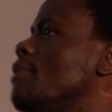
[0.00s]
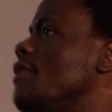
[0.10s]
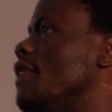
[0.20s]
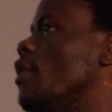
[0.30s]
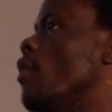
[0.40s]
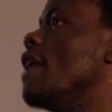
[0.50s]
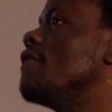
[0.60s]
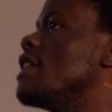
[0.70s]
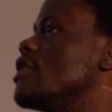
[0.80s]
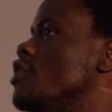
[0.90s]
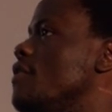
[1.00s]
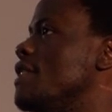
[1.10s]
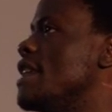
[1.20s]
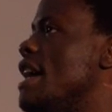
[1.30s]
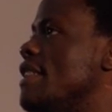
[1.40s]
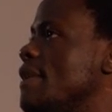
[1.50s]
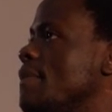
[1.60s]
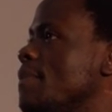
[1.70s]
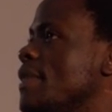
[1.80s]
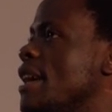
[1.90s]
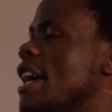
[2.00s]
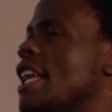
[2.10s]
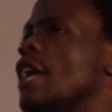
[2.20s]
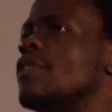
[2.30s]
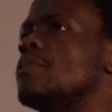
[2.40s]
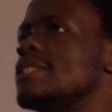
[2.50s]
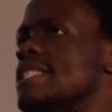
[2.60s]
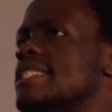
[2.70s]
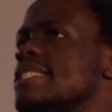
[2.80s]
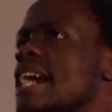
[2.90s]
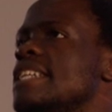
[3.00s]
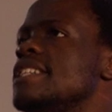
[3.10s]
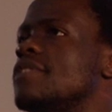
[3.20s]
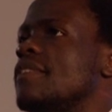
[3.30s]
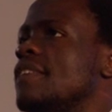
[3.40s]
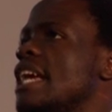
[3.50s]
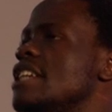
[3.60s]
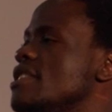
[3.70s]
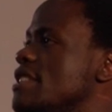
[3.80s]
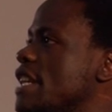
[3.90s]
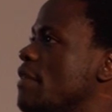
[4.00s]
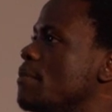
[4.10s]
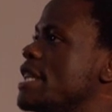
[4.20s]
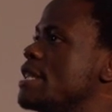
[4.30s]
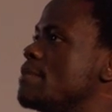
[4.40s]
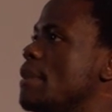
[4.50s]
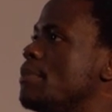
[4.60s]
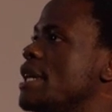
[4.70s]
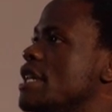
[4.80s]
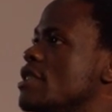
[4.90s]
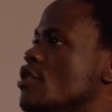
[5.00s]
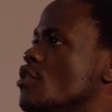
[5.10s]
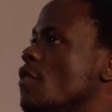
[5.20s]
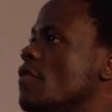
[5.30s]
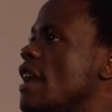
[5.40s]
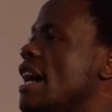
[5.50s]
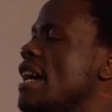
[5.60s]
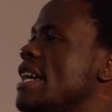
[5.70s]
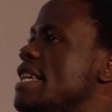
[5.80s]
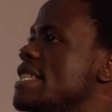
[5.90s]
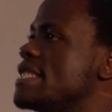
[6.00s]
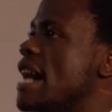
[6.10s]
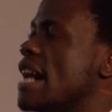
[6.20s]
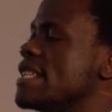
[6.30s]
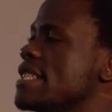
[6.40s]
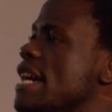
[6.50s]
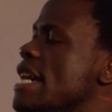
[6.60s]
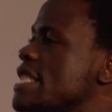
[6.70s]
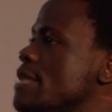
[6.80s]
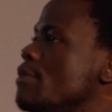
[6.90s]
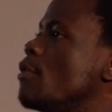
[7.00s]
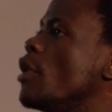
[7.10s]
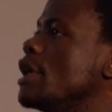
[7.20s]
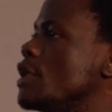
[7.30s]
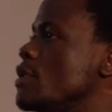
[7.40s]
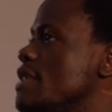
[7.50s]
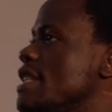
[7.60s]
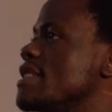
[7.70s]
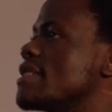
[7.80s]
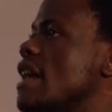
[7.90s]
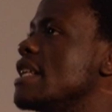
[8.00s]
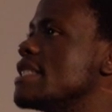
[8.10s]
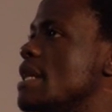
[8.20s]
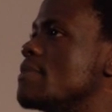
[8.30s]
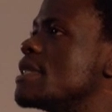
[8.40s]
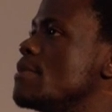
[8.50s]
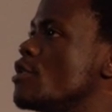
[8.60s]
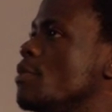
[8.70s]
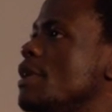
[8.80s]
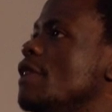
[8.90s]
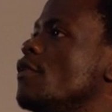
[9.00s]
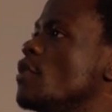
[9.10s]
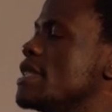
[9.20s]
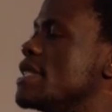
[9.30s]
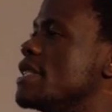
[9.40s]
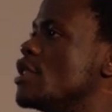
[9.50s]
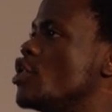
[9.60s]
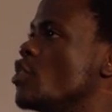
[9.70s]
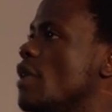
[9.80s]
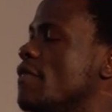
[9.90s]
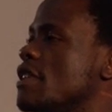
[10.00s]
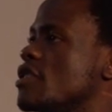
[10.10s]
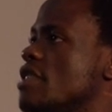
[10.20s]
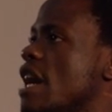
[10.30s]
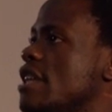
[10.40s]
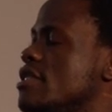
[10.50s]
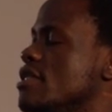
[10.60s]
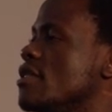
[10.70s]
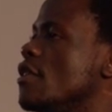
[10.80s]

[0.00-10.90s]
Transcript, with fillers: prefer one function over the other? Now, the most exciting revelation that I've made in my PhD so far is that a simple molecule such as calcium seems to be influencing this dual functionality.